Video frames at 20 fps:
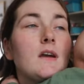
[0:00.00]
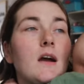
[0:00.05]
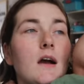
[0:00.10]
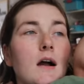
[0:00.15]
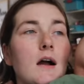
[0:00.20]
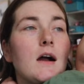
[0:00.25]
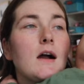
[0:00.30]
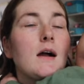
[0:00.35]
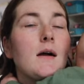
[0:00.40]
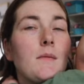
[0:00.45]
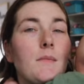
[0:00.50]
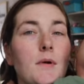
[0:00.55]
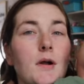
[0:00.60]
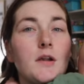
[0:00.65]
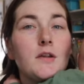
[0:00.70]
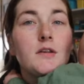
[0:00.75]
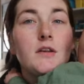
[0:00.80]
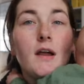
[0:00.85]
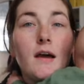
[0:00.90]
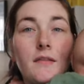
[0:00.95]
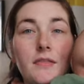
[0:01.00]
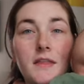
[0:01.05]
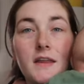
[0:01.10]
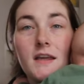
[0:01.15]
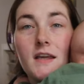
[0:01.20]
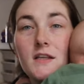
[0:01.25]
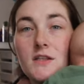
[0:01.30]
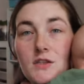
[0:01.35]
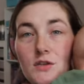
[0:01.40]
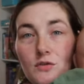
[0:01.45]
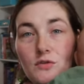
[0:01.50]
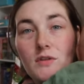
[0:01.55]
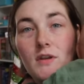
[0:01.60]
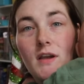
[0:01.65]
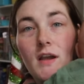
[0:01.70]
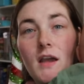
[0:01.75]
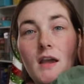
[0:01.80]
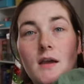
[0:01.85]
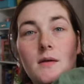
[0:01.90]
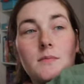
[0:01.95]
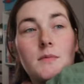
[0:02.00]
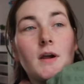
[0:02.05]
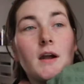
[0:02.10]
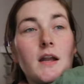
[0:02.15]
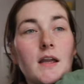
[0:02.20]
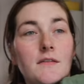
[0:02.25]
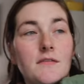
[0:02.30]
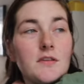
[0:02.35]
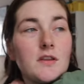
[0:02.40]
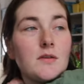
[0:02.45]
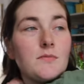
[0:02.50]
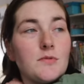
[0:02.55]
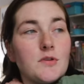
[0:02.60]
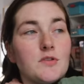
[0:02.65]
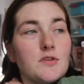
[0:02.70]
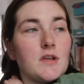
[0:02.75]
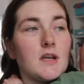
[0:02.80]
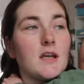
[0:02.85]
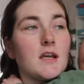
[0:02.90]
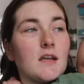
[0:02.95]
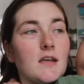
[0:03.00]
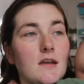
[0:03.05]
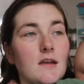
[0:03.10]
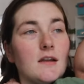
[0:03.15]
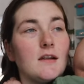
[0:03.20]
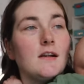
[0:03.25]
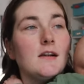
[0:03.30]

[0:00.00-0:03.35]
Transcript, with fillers: Um, nothing is soothing him, not even the music.